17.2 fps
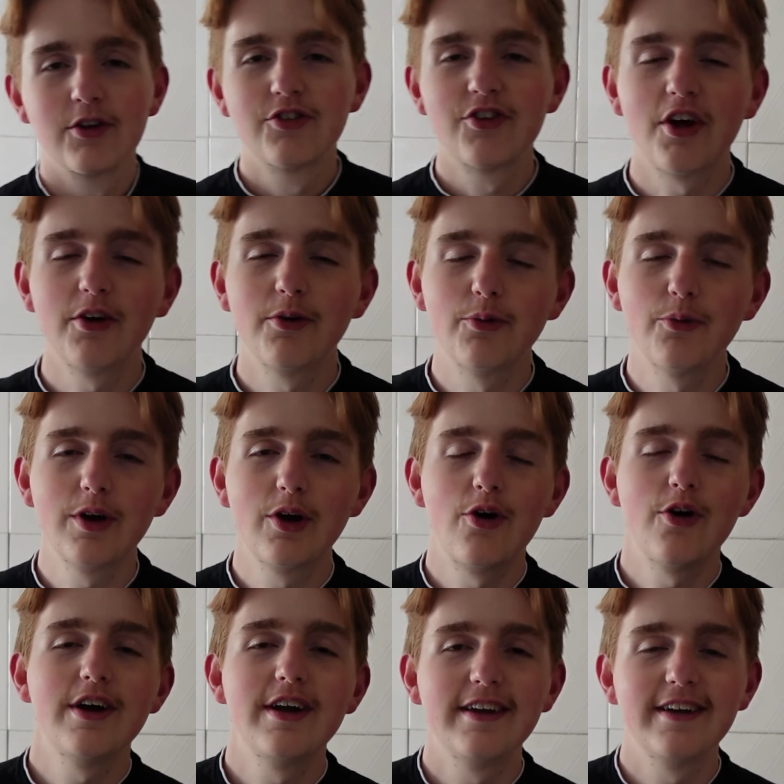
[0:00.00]
So we
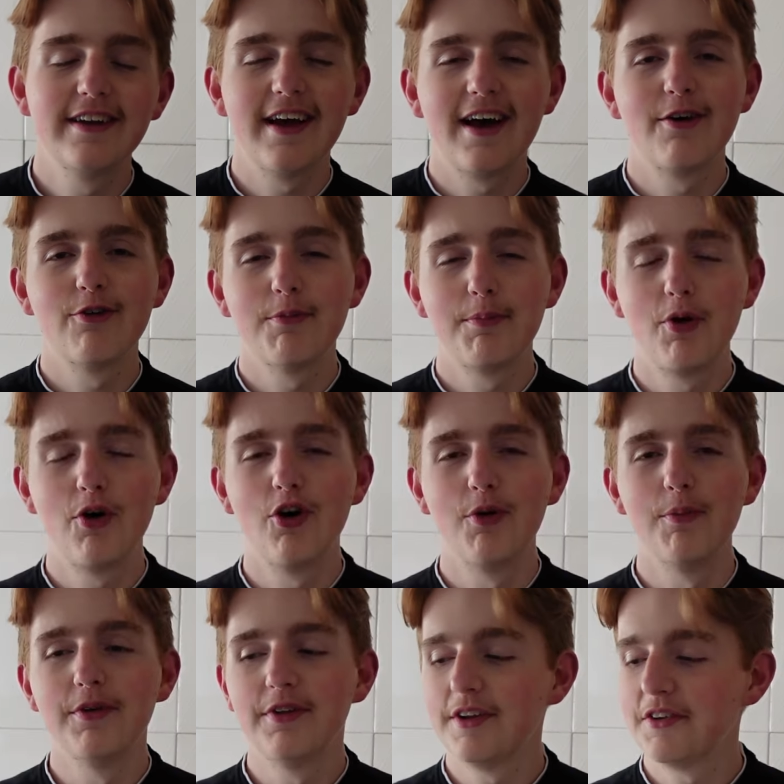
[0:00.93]
are in our
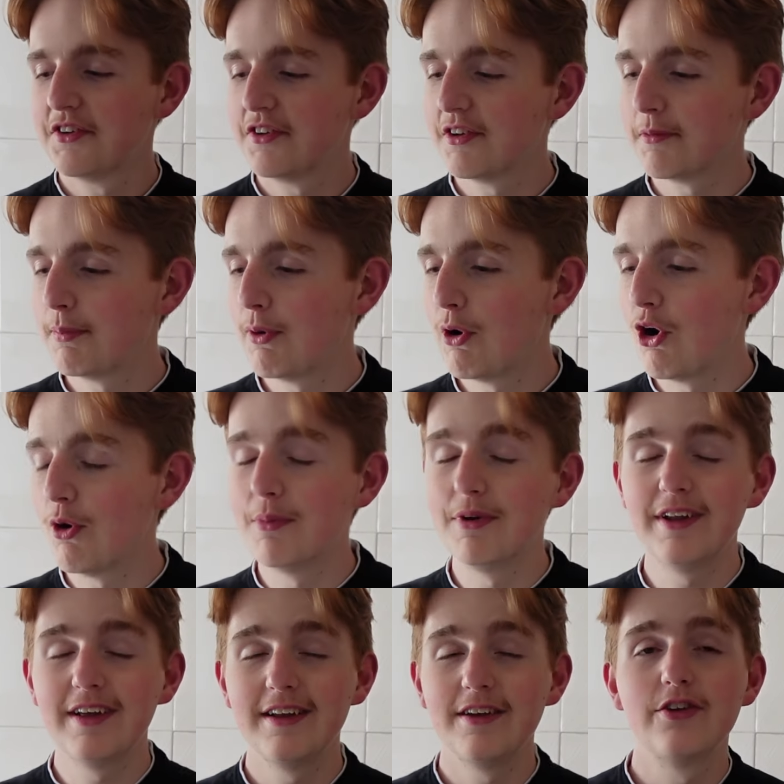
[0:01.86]
apartment. This is
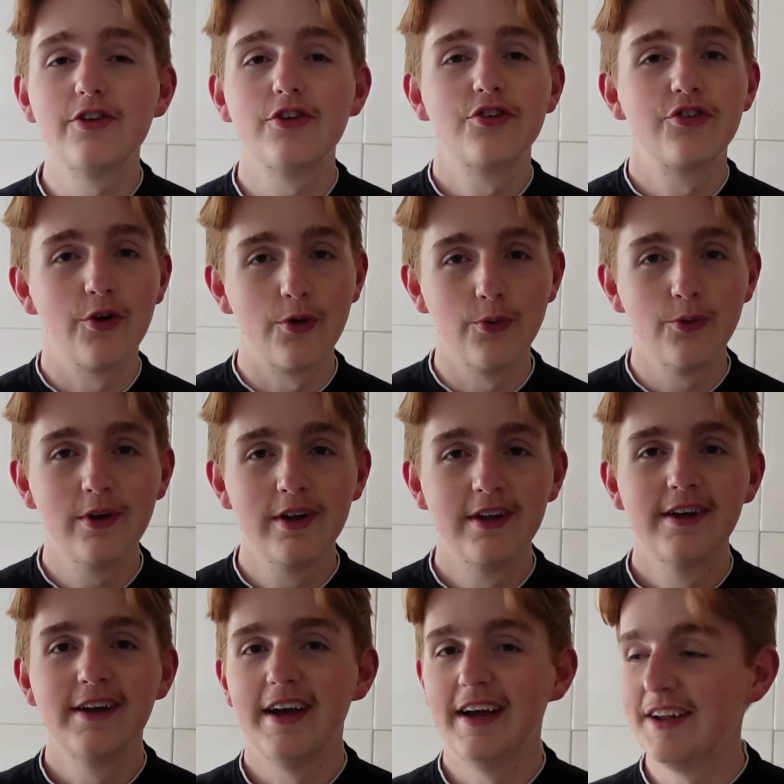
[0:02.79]
apartment in De Sol.
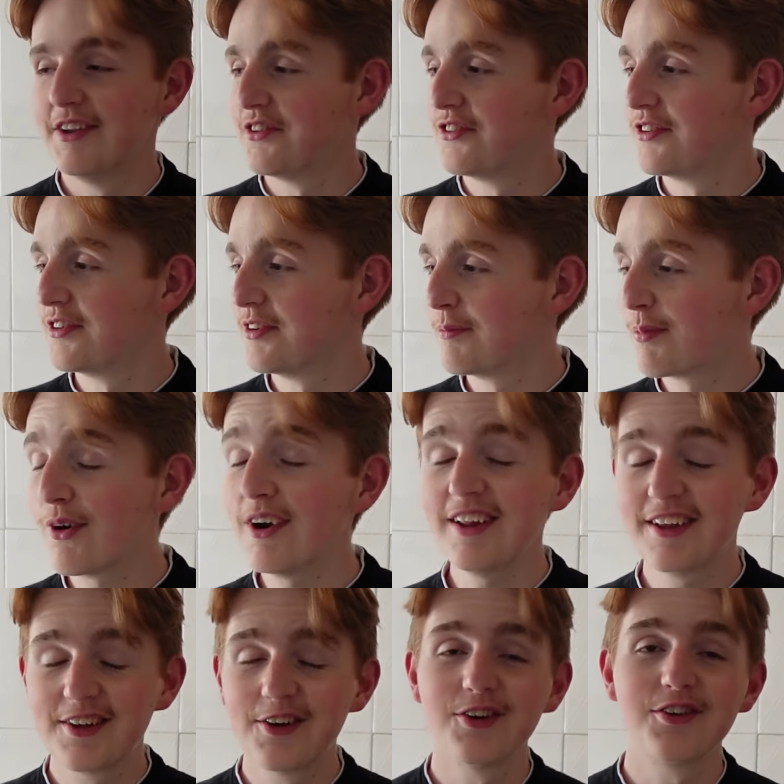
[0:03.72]
It's
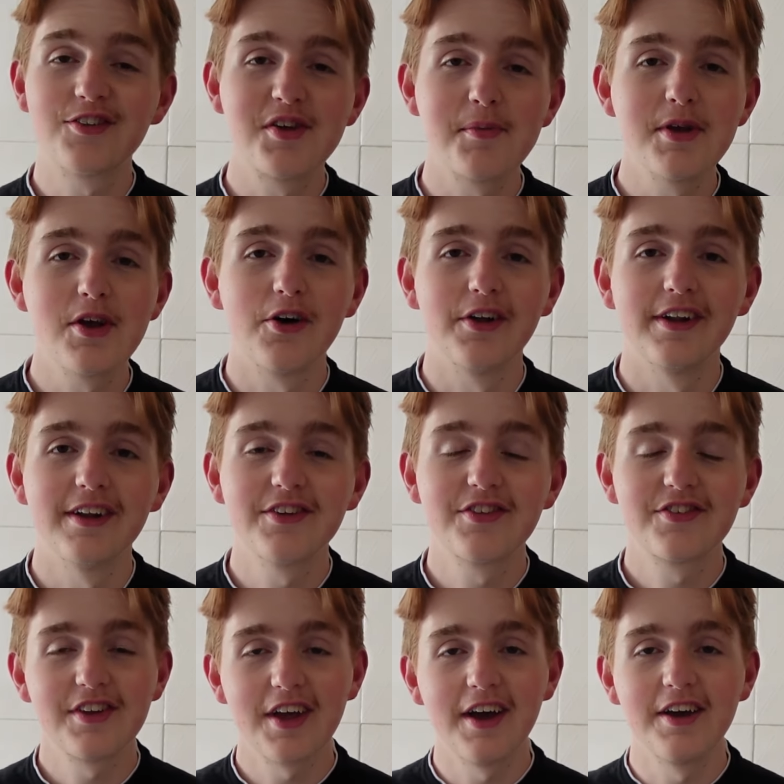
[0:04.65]
pretty good, to be
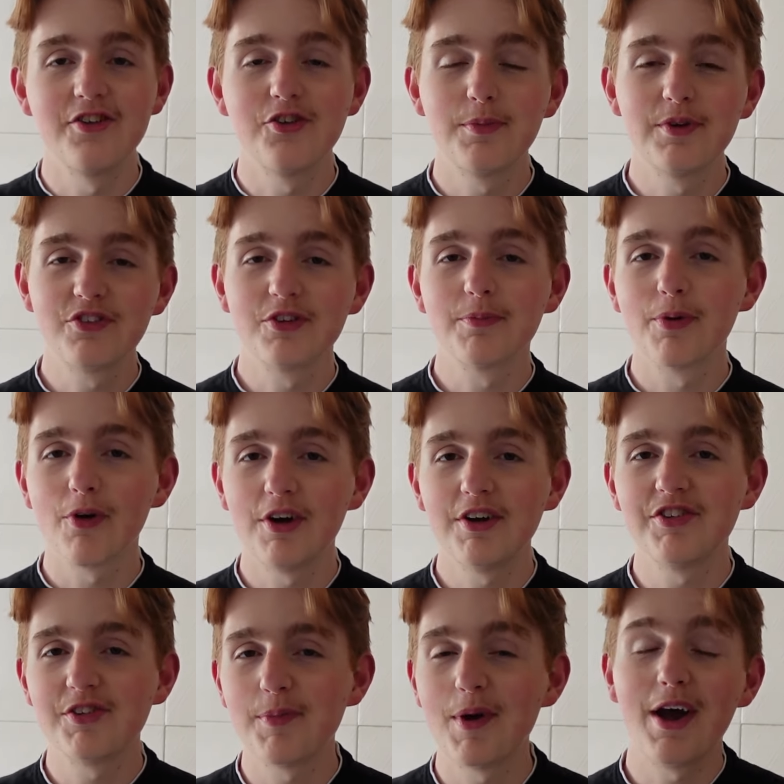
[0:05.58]
honest, and you'd be
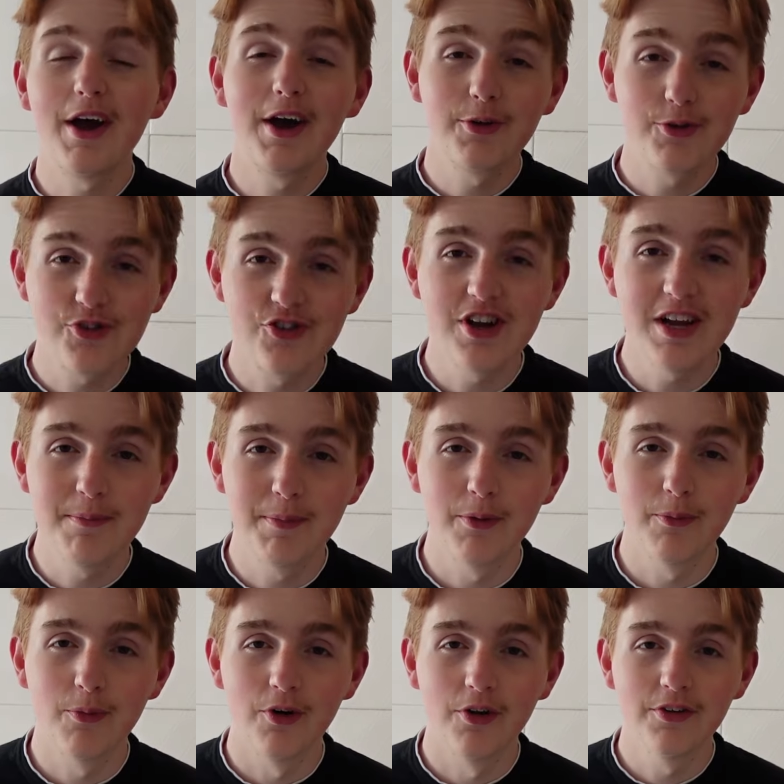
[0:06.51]
surprised about how cheap
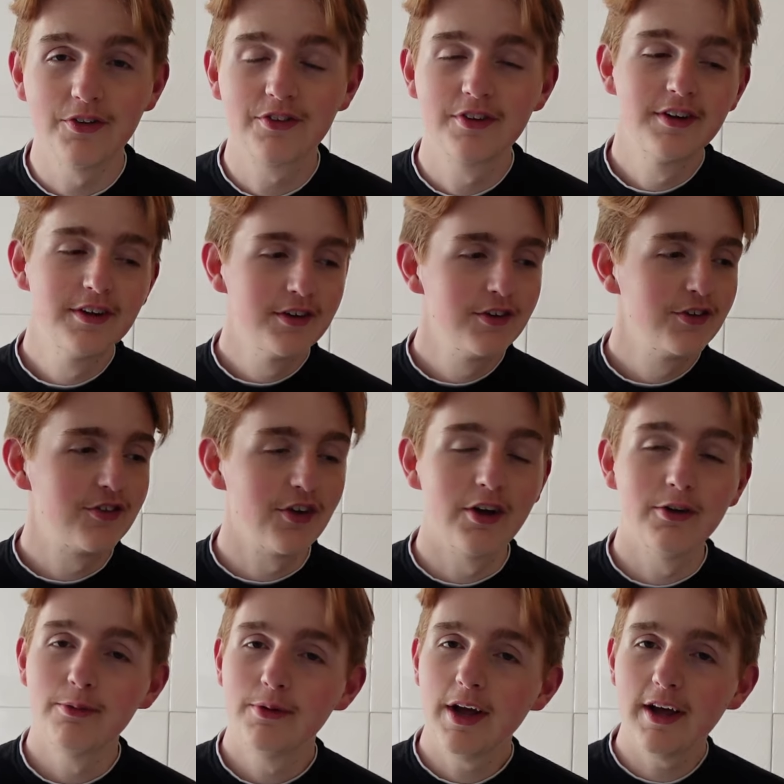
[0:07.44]
it was. So
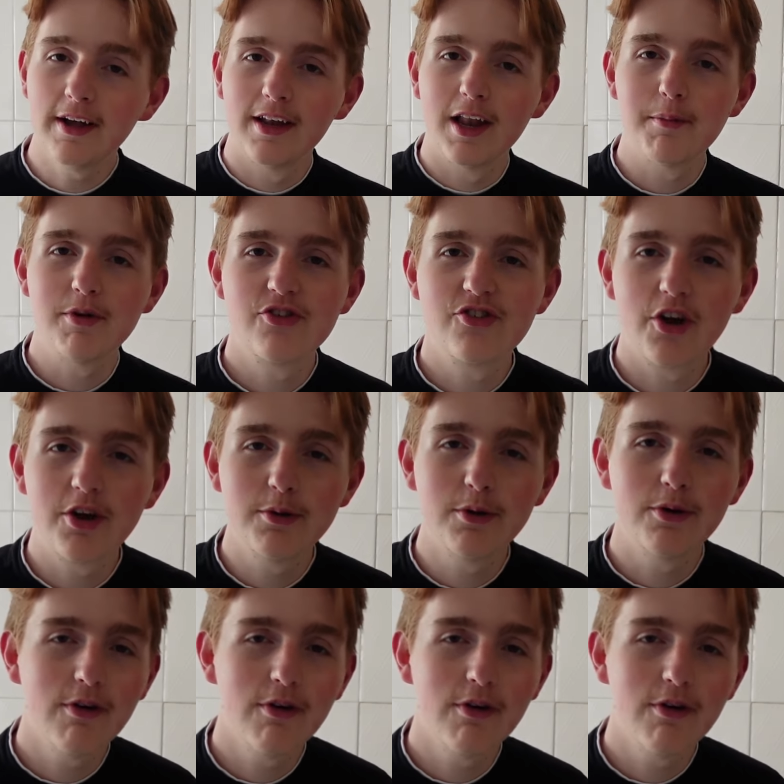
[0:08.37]
yeah, let me show you